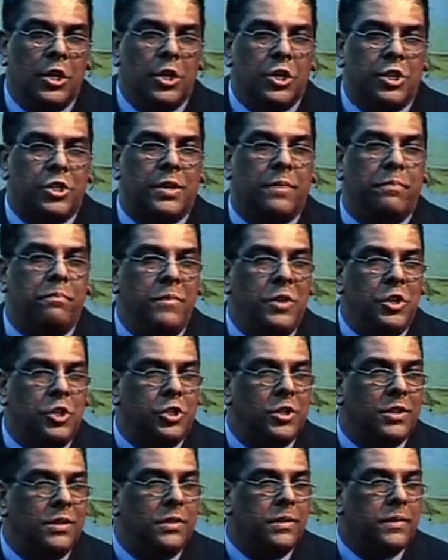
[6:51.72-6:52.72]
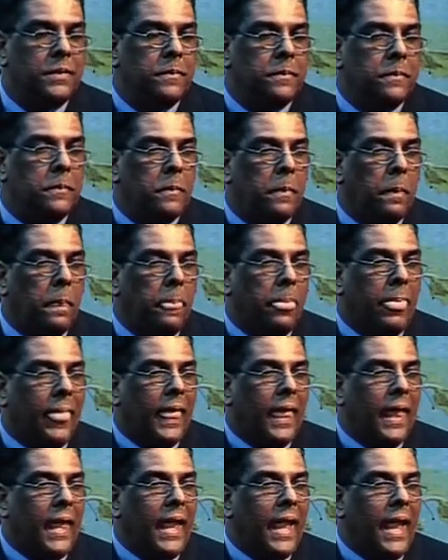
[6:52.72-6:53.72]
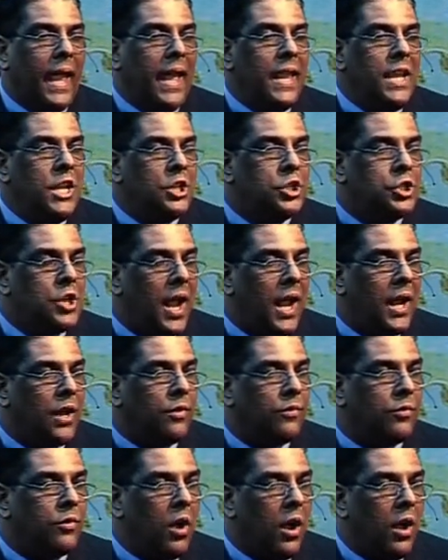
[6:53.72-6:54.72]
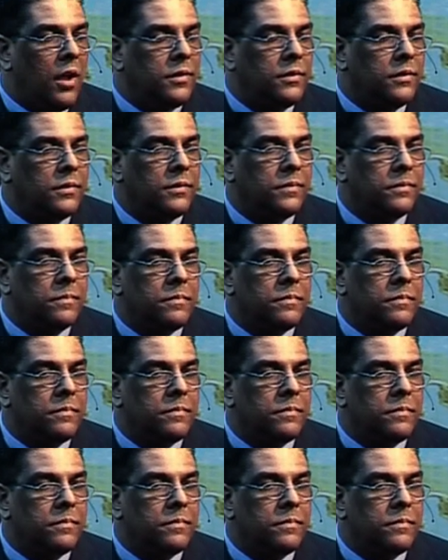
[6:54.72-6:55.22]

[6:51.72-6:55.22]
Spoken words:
Submission, any child of God